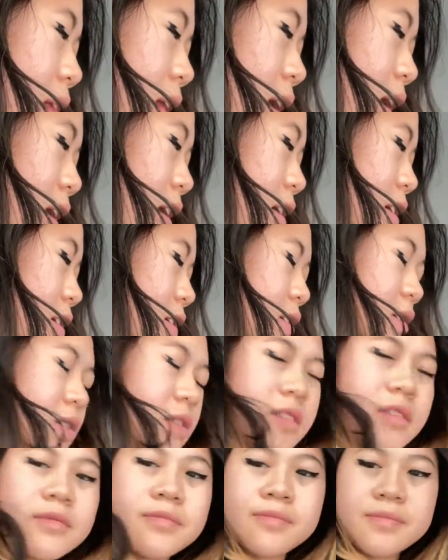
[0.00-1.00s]

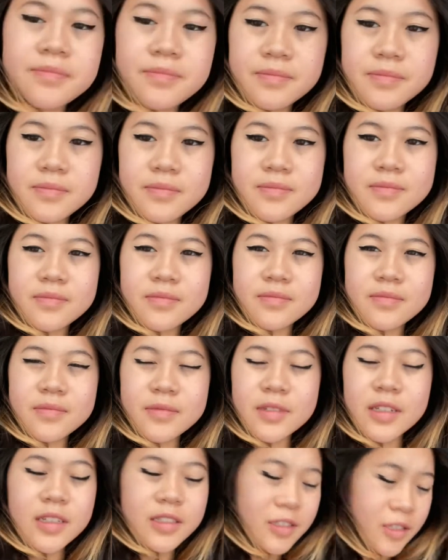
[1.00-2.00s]
and
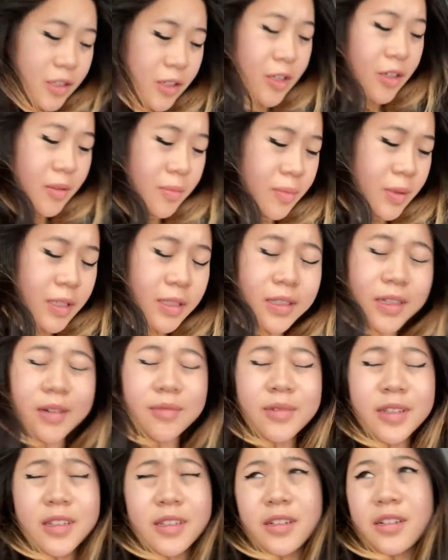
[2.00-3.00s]
it's good because I'm
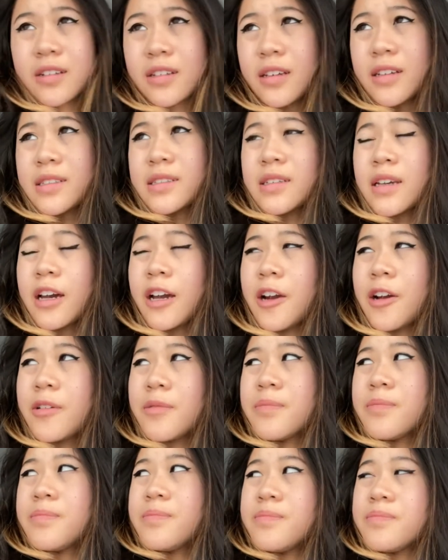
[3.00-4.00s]
a little less tired,
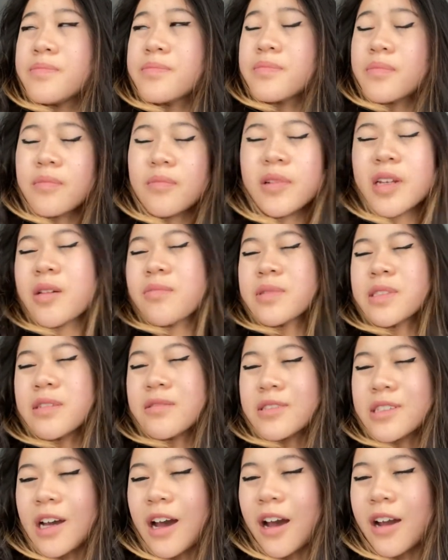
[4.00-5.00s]
but I'm still
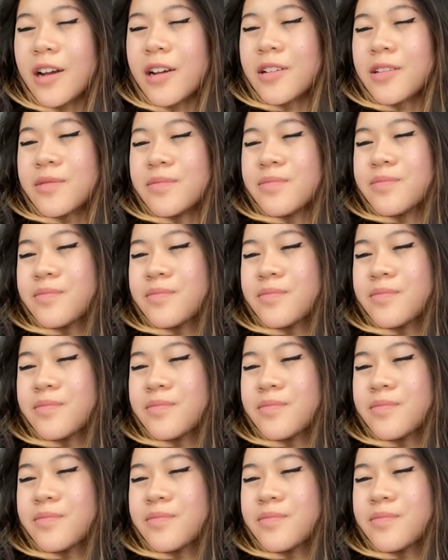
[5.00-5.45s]
tired.